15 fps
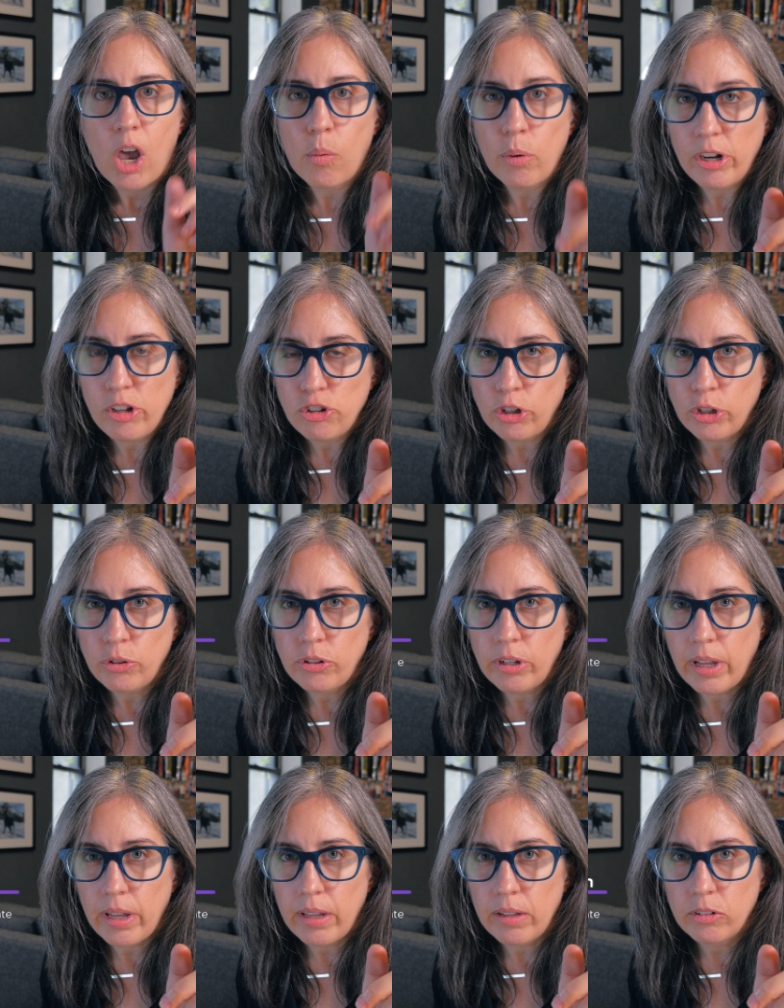I want to show you
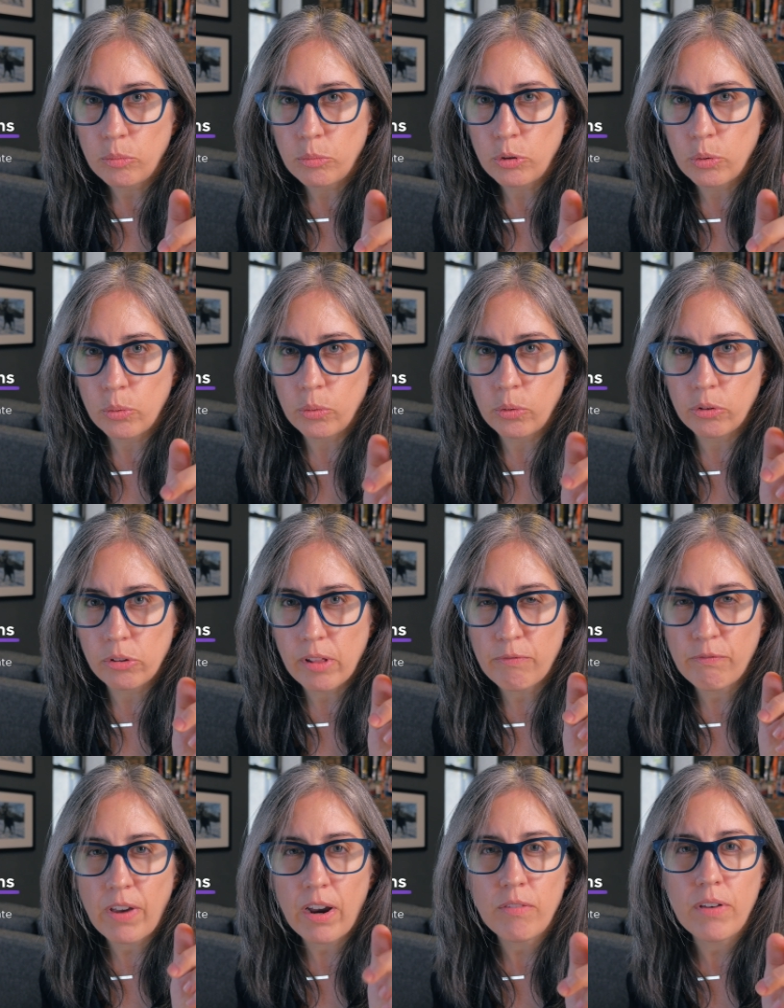today some tools
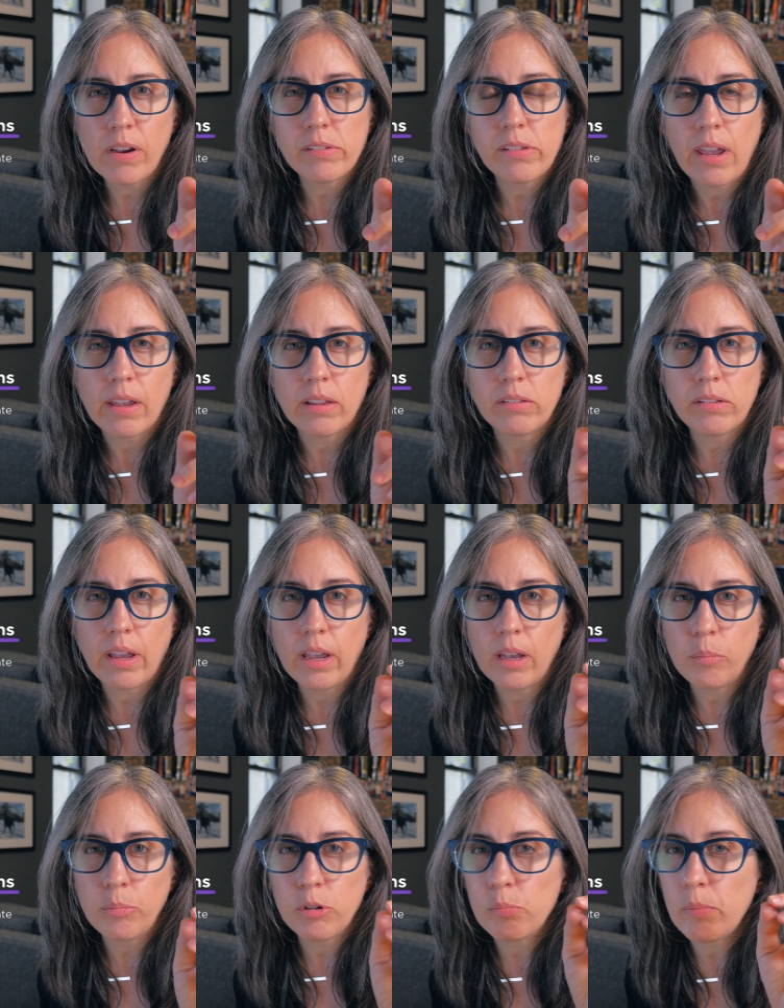that Firefox has to
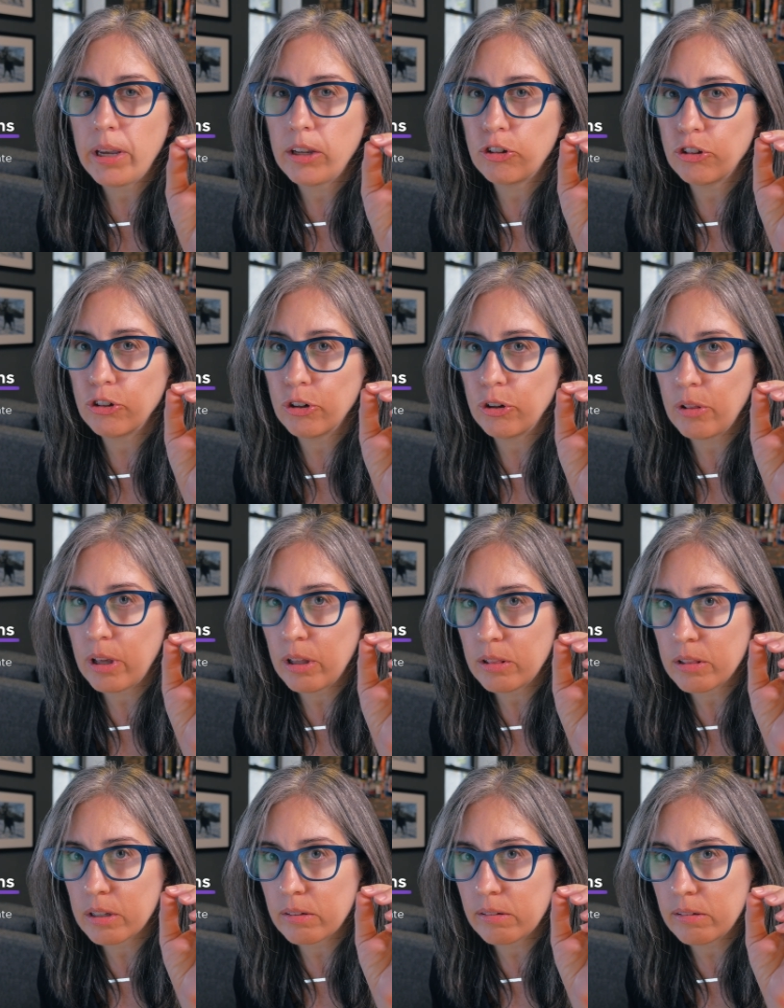help you make sure
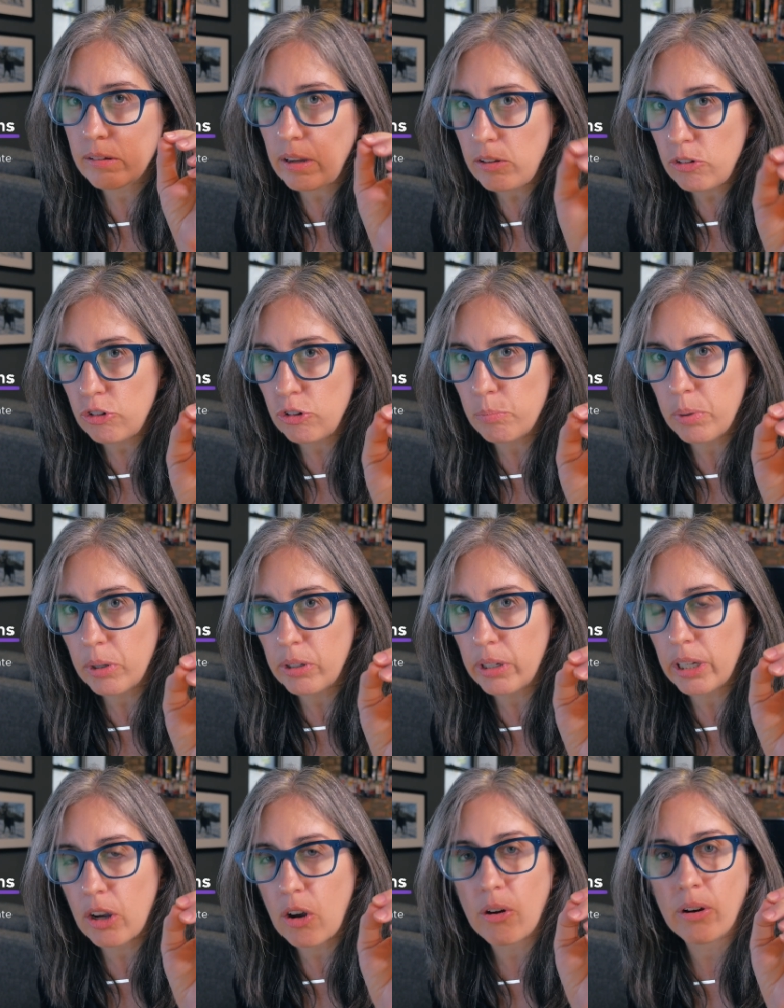that the sites you're
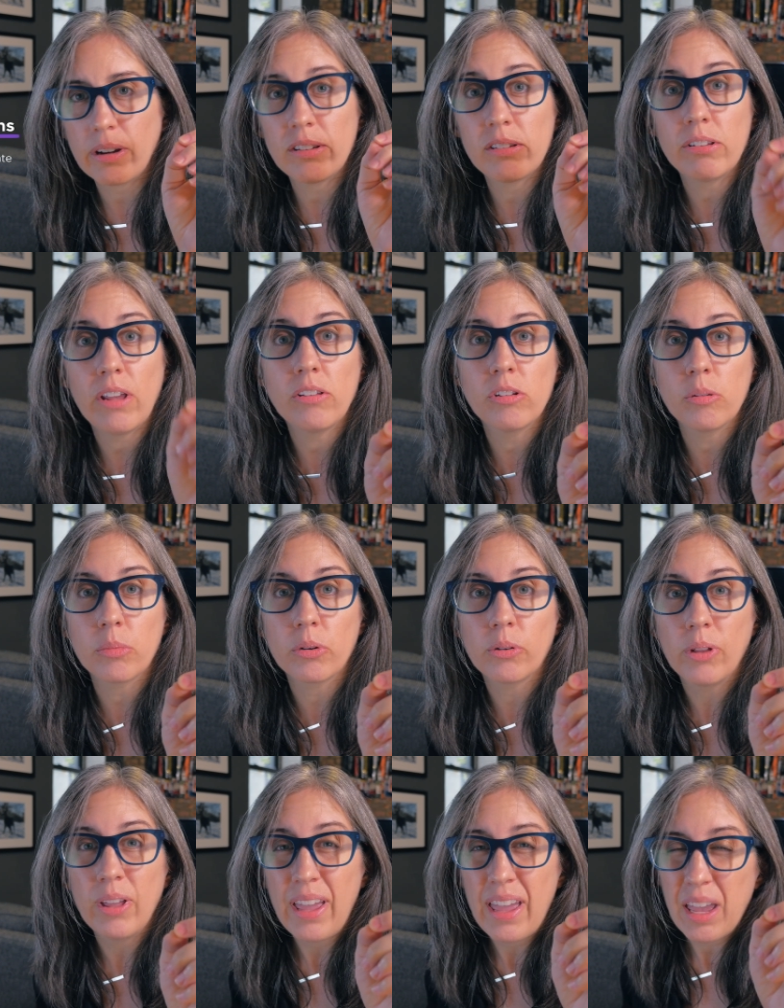building are
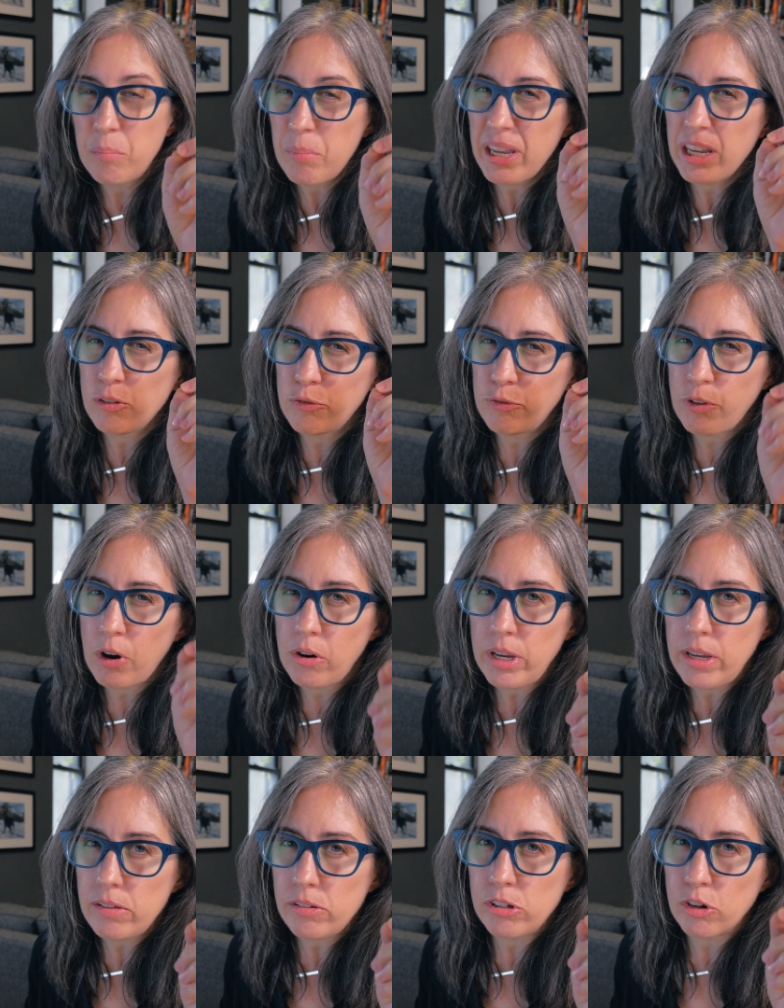accessible and make it far
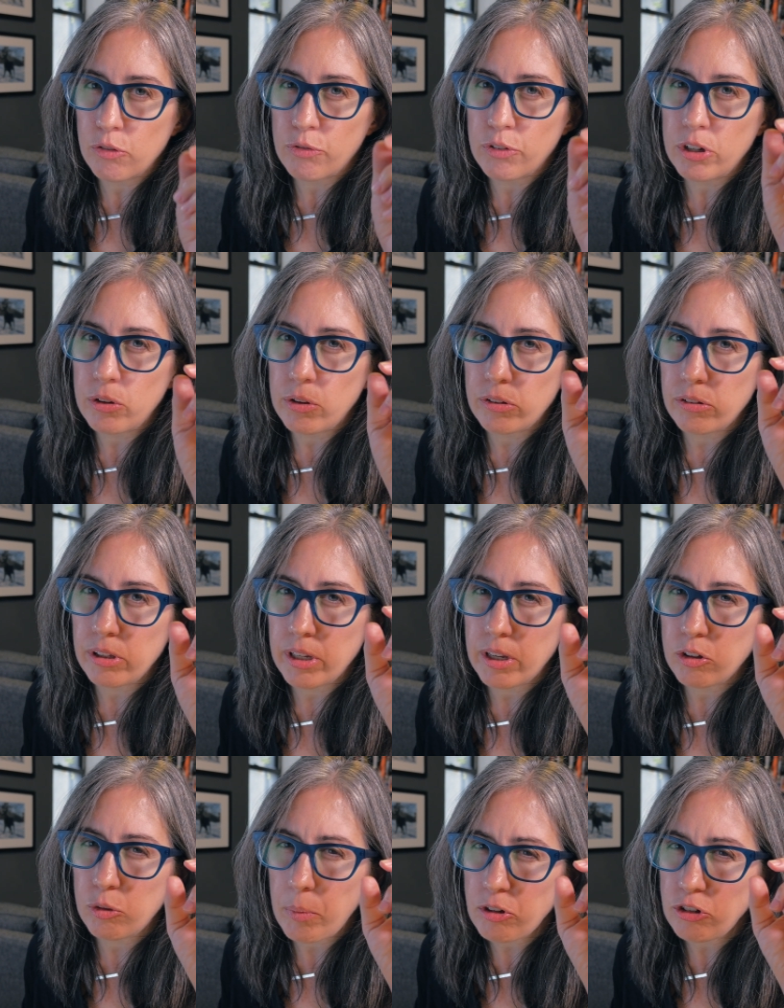easier for you to see,
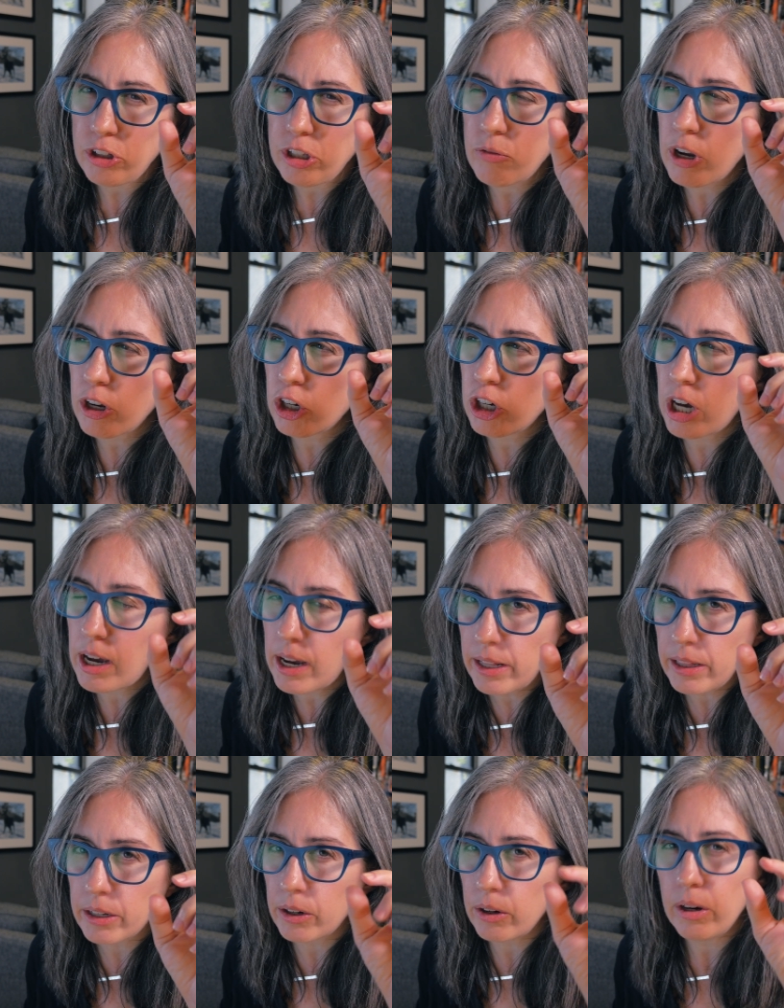especially around
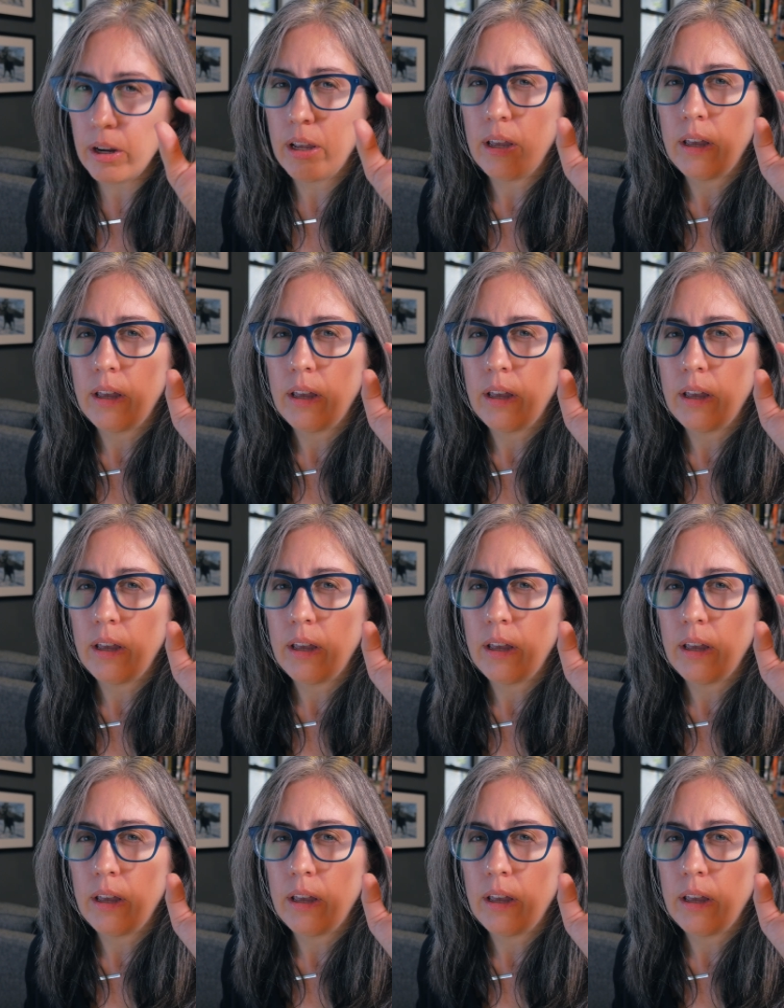color.